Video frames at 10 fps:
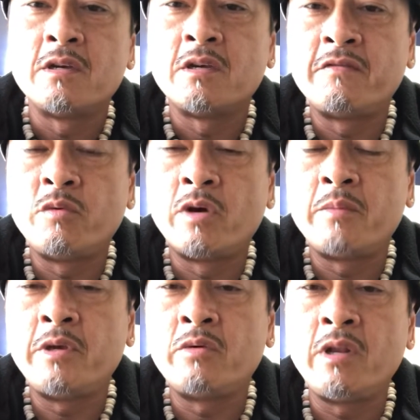If you want to
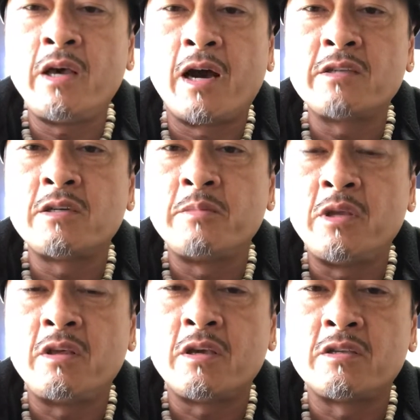be really awesome, you
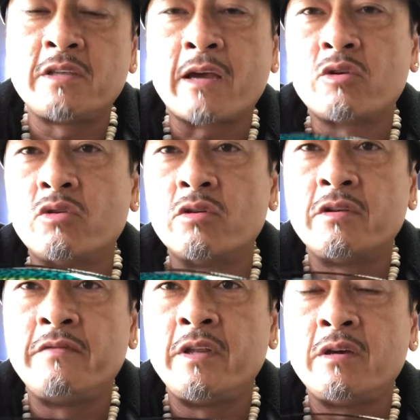think it's that cool, the
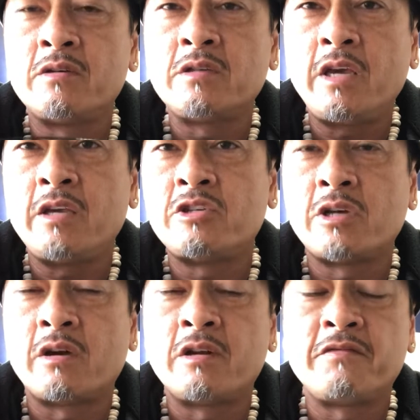videos, hey,
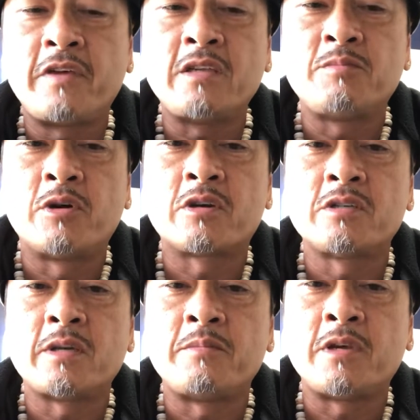share it on Facebook or
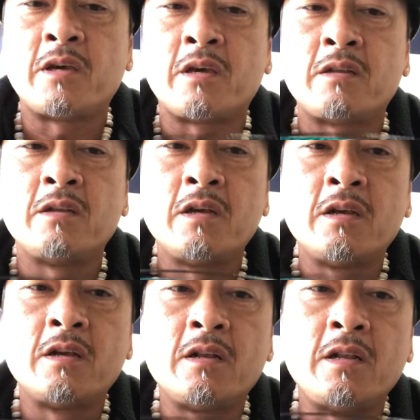something and
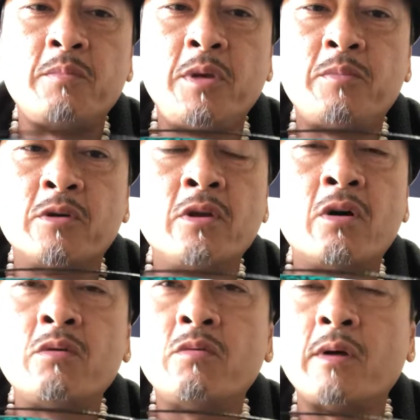let people know
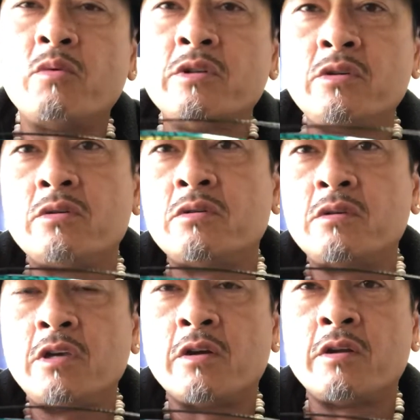what we do
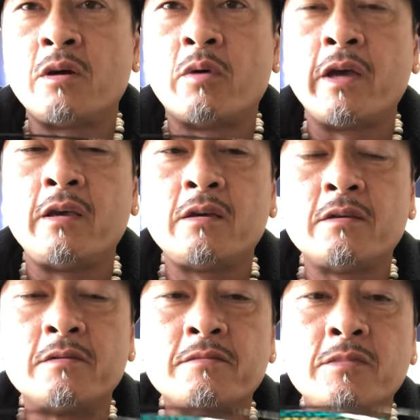here in Hawaii.
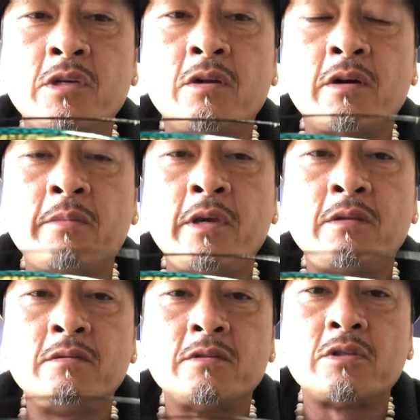You know what I mean?
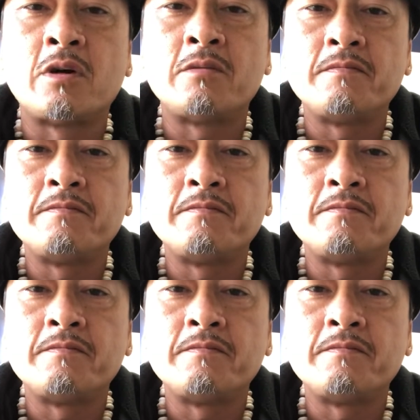So,